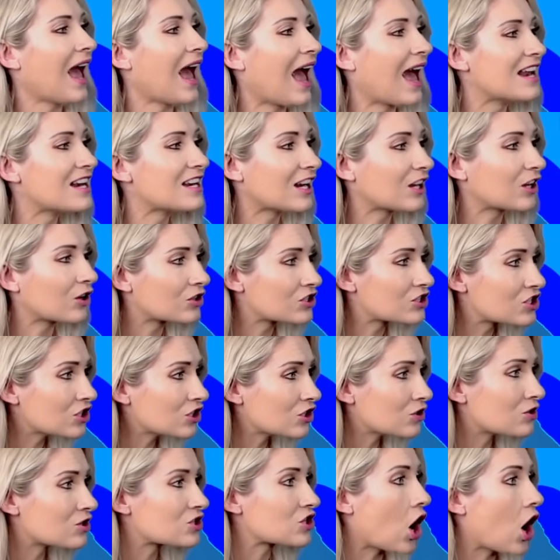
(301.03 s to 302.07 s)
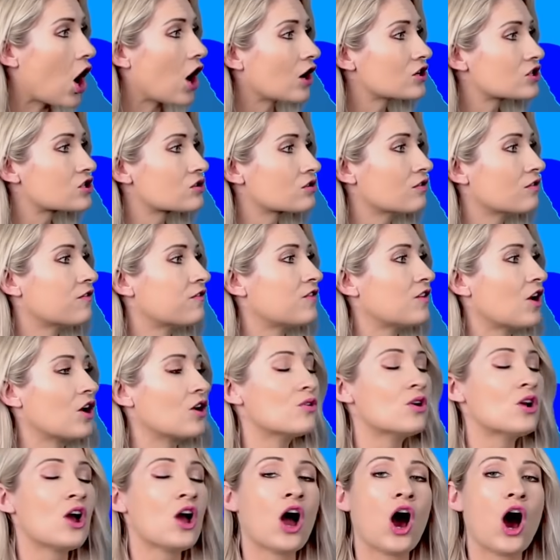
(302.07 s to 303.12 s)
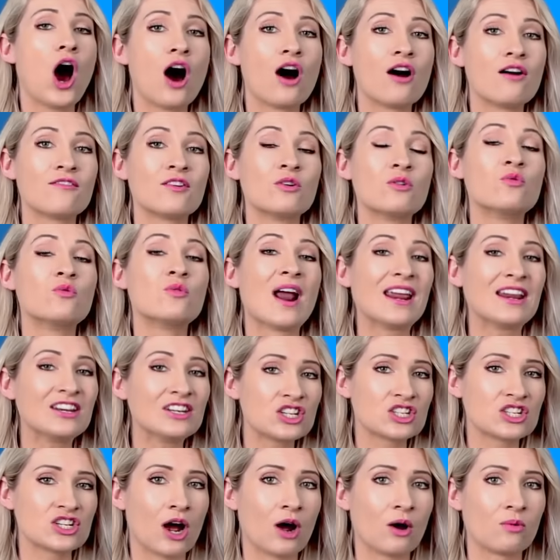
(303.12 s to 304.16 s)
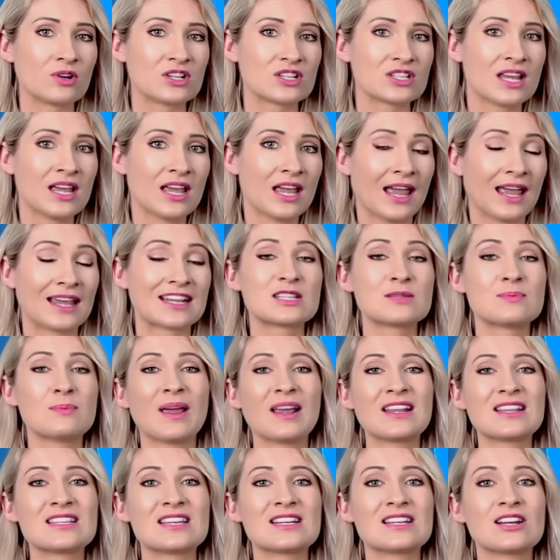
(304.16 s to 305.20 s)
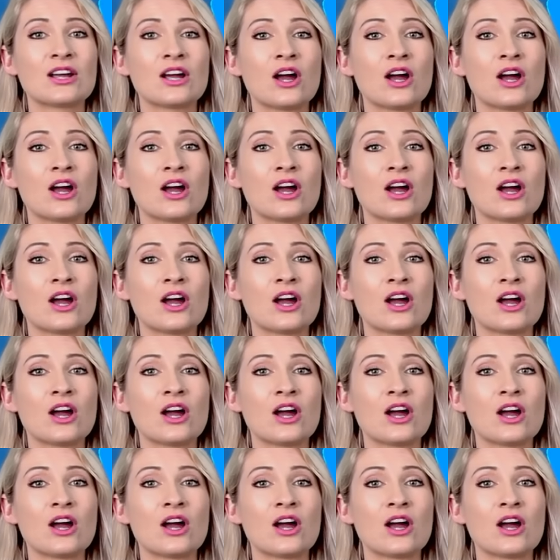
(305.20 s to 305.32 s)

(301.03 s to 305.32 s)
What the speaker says: and a continuous onshore flow of rain showers expected